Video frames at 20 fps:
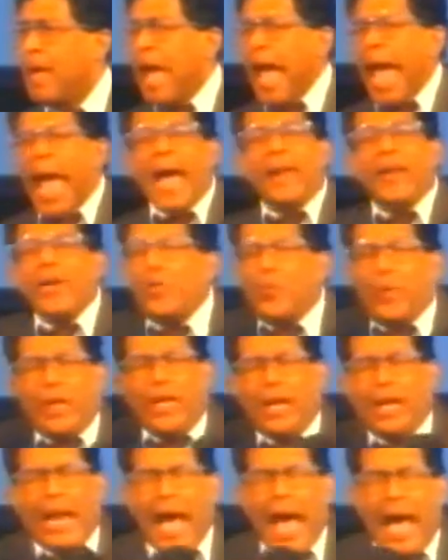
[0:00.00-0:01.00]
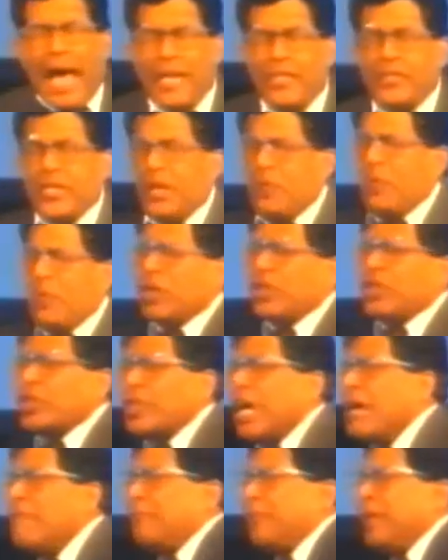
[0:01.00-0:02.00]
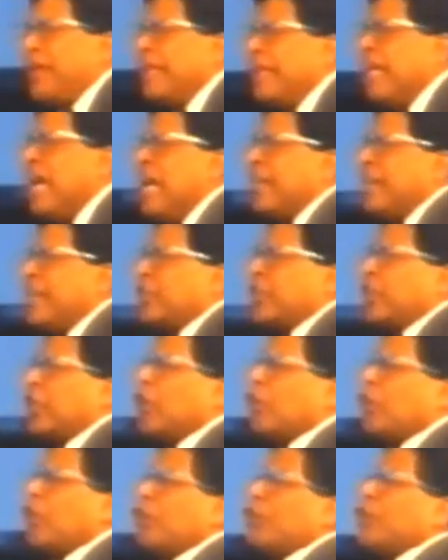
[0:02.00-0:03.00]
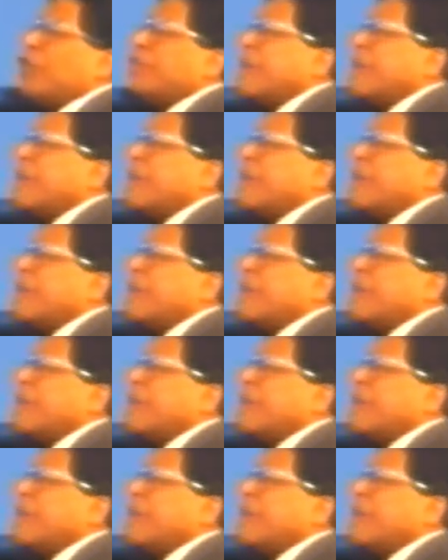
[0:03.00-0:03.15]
Hannah realized that it was something that she could do